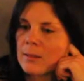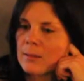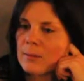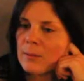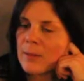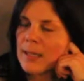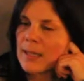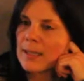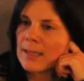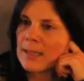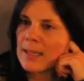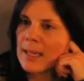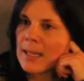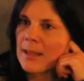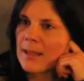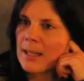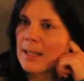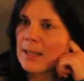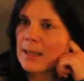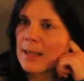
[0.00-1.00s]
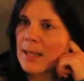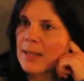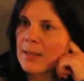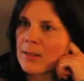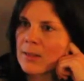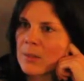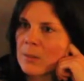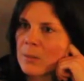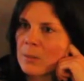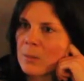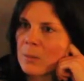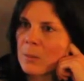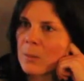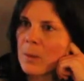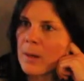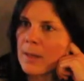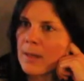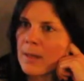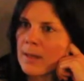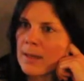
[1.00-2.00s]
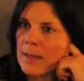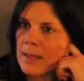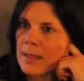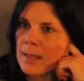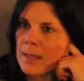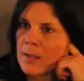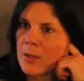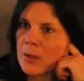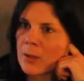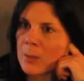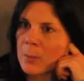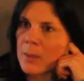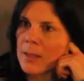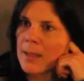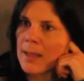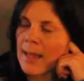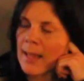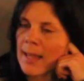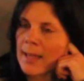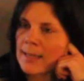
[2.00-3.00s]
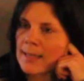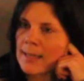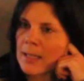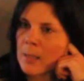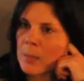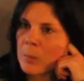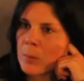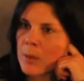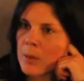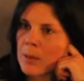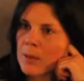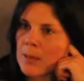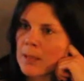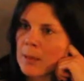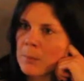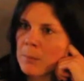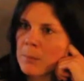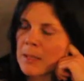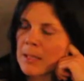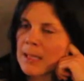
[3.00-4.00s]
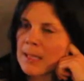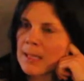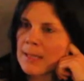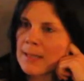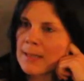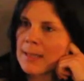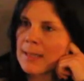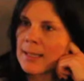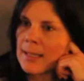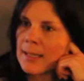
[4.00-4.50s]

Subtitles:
frankly, I think that's one of the things that drew me to the ASTECC program, because